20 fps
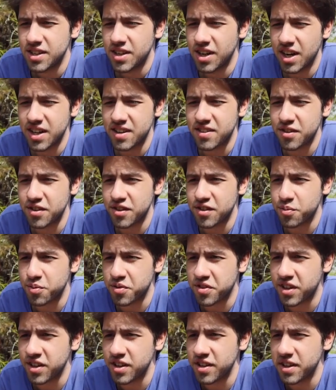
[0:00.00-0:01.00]
Alright, so this
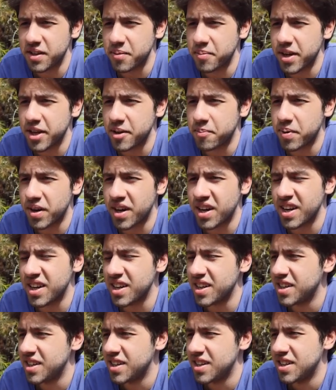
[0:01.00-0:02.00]
was clearly made
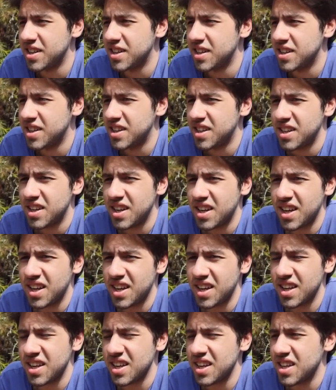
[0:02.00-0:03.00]
by
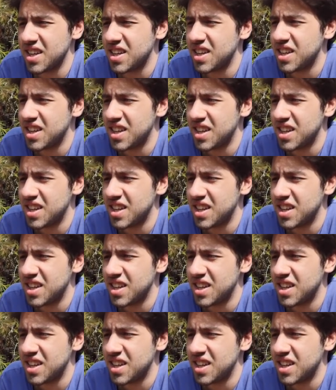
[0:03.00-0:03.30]
a